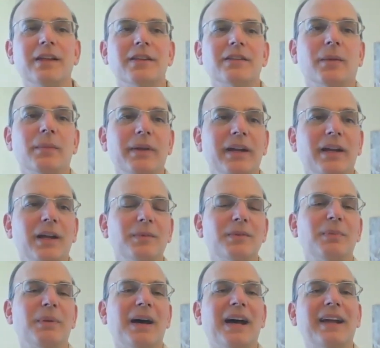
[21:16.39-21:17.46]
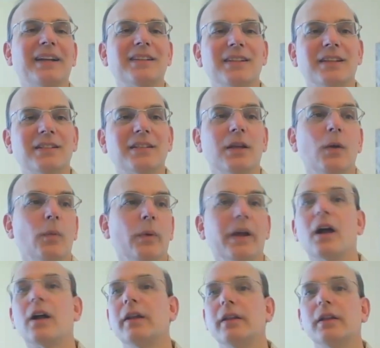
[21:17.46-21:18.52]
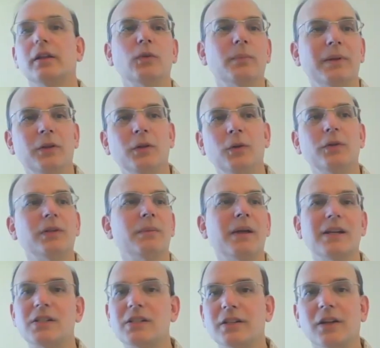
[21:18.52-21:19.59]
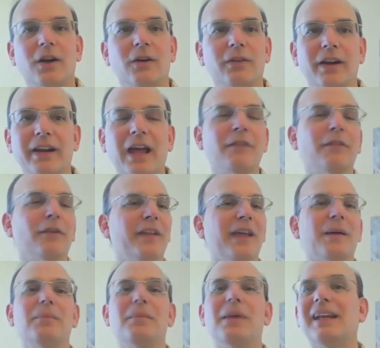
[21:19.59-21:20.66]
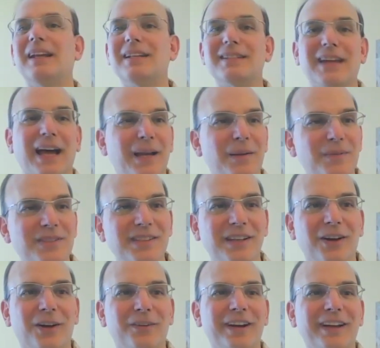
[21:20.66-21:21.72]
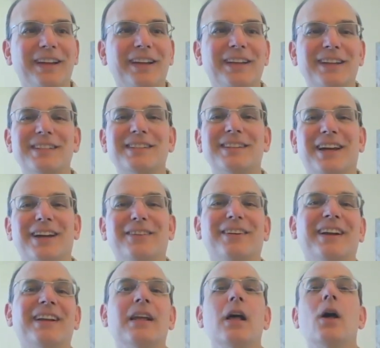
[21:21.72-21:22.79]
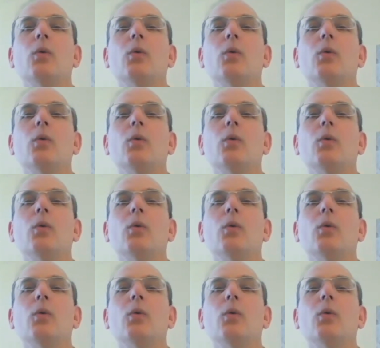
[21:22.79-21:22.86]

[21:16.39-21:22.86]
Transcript: somebody comes by and says we are in the new dimension already i've heard that many times already in this life right